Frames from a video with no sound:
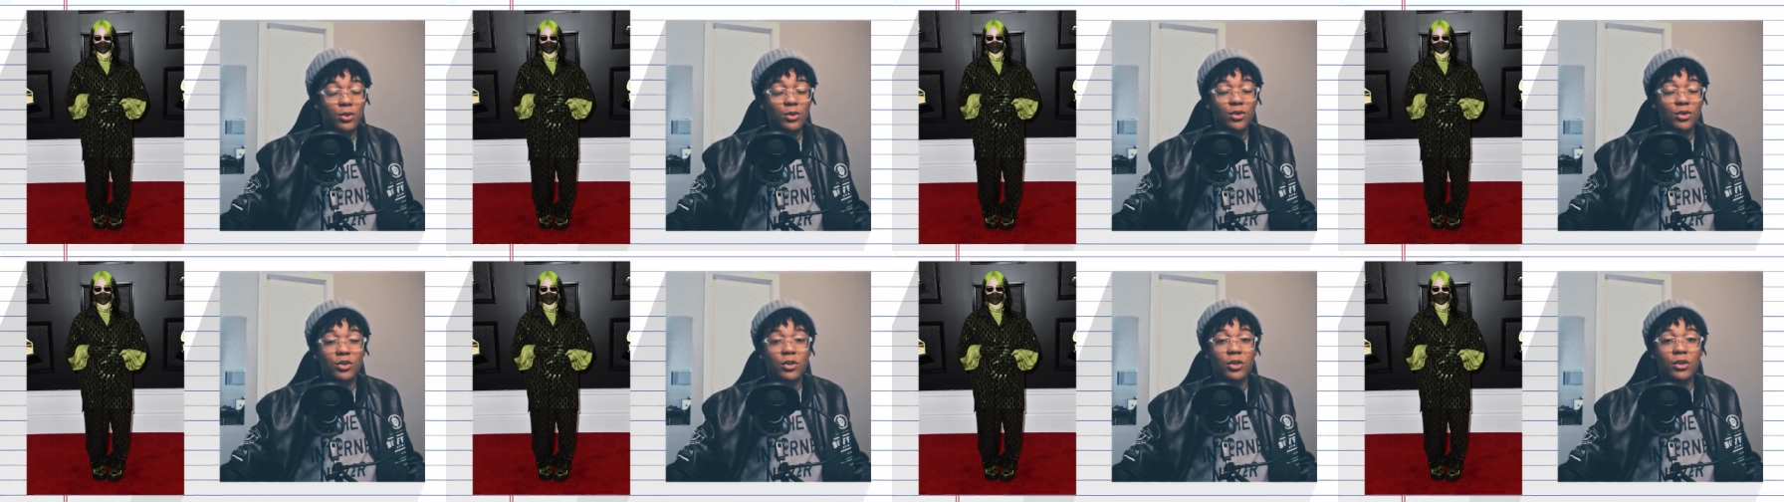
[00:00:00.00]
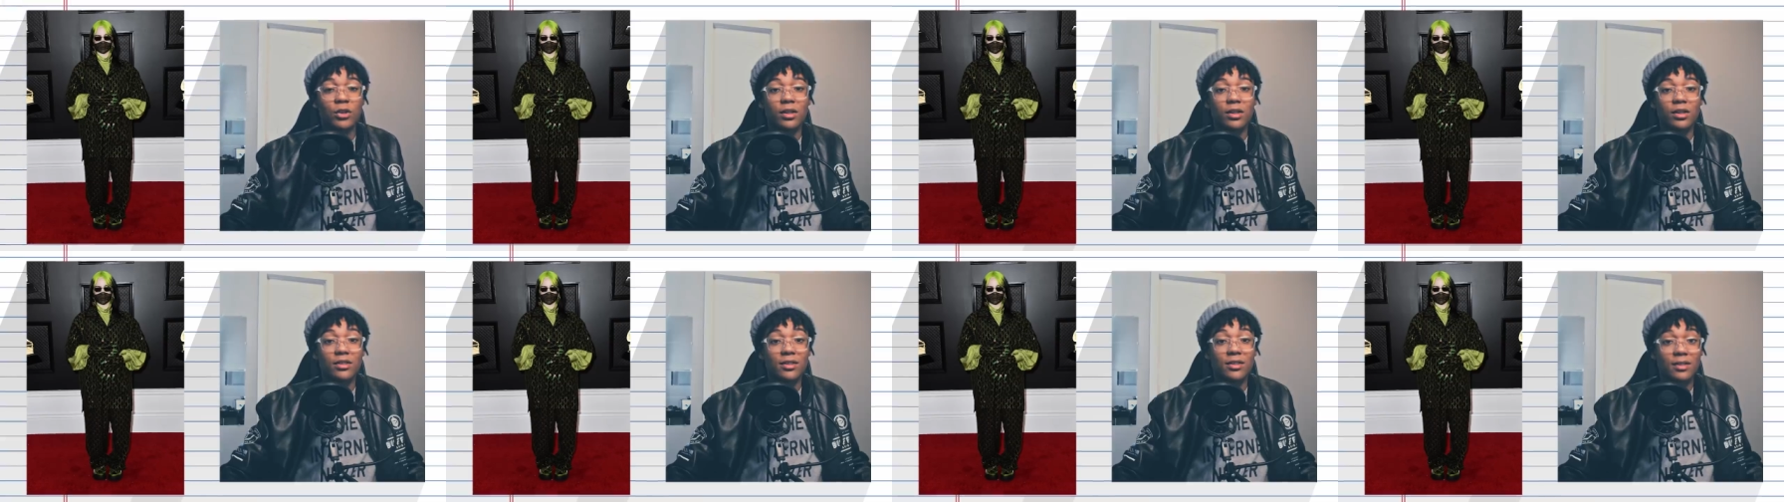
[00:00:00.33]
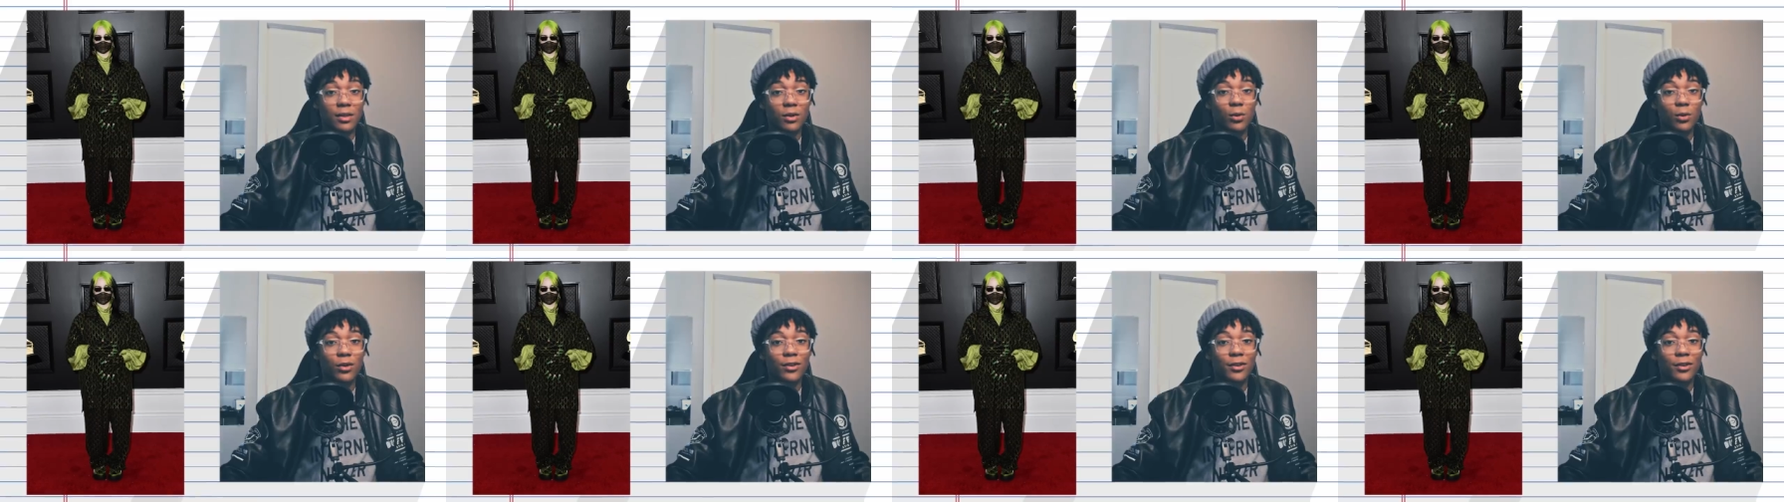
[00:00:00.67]
was gonna
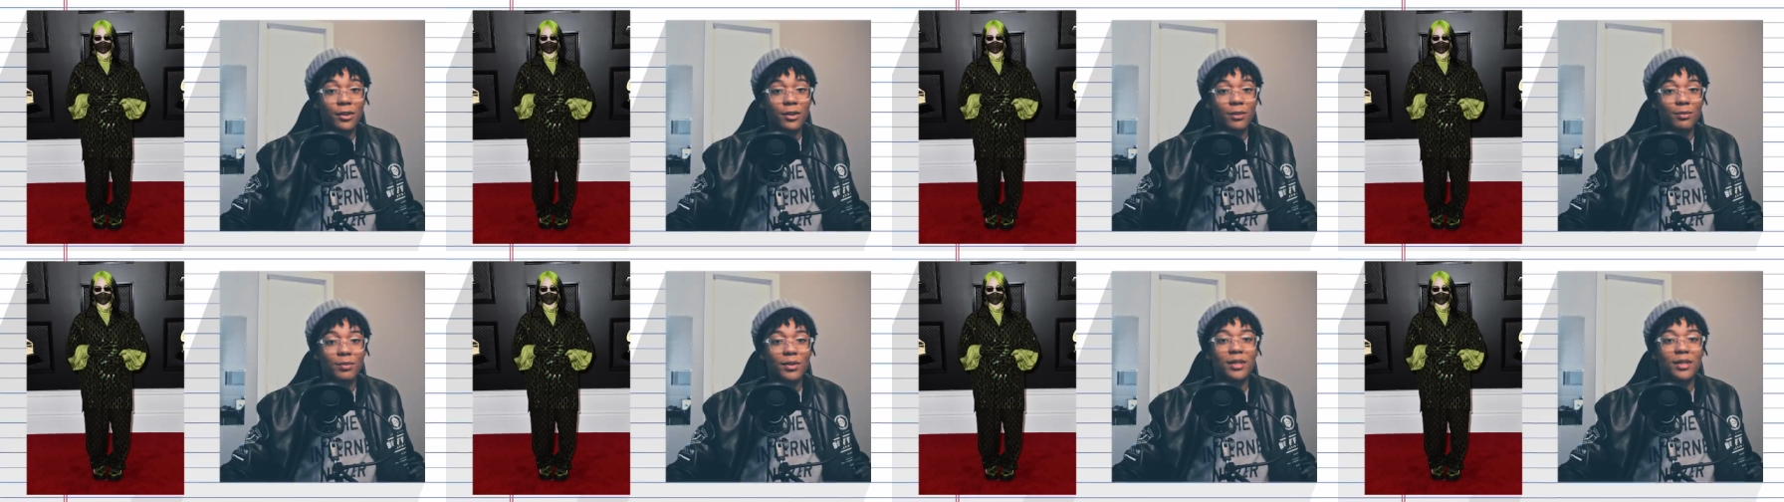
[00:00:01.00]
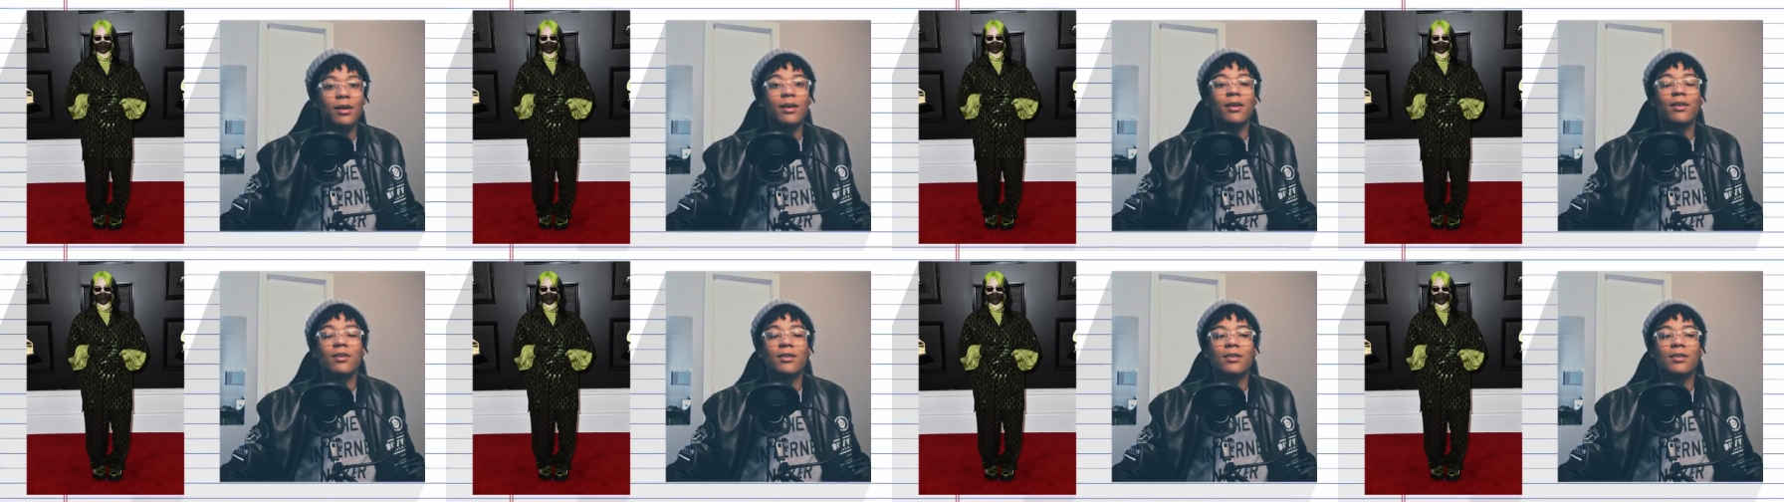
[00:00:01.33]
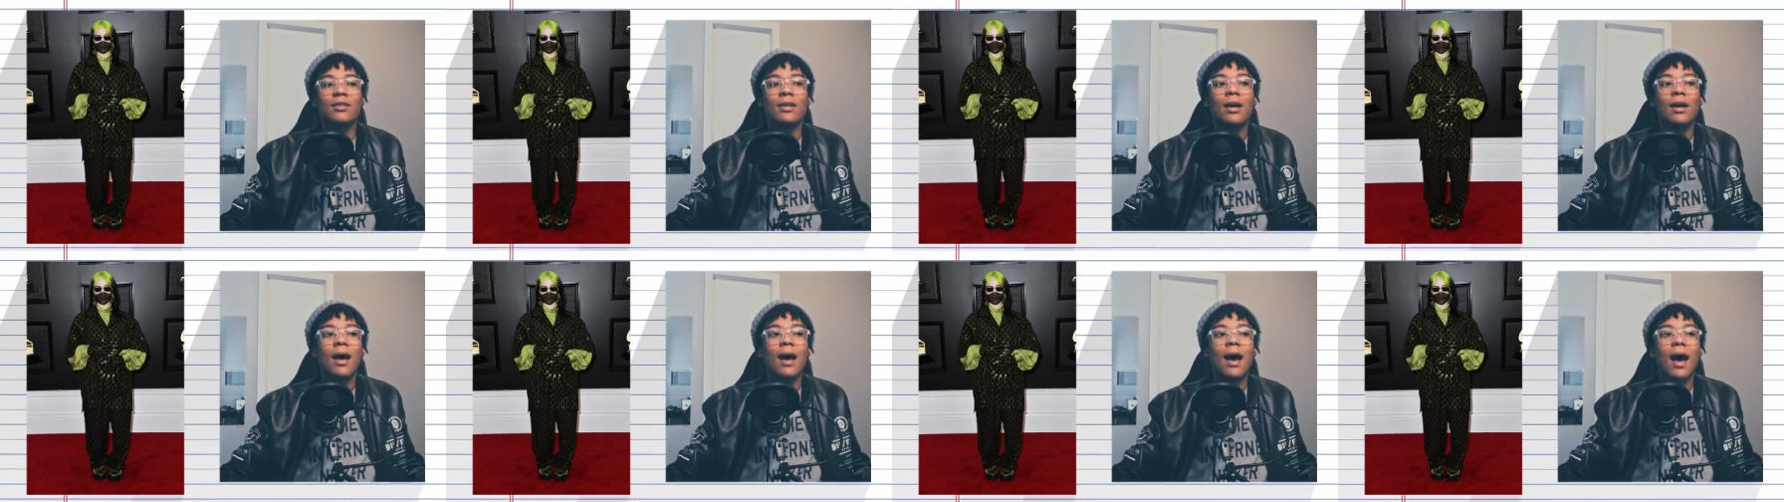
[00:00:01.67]
stick with it because